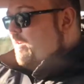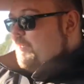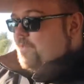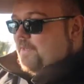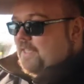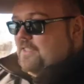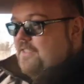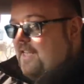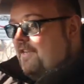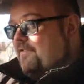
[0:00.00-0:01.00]
which
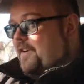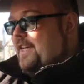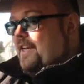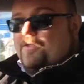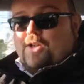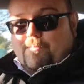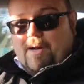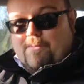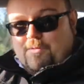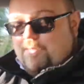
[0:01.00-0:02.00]
means, thankfully, I've got a
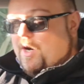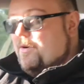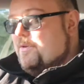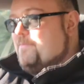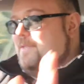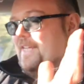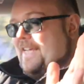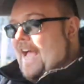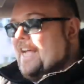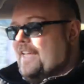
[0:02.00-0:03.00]
MacBook Pro, which means I
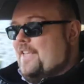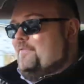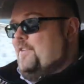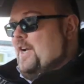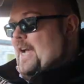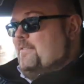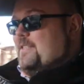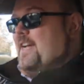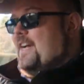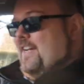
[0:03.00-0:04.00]
can get the vlog out
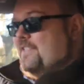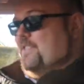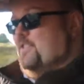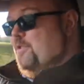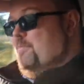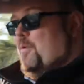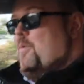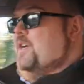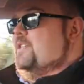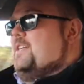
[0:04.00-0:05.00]
tonight and still do my
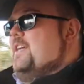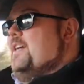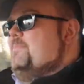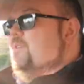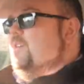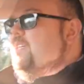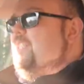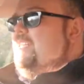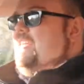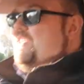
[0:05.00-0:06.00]
work tonight, but
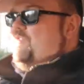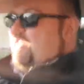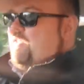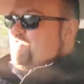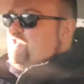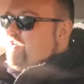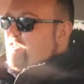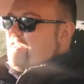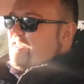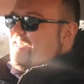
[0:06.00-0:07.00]
it's really
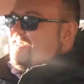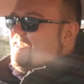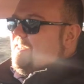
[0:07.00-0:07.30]
frustrating.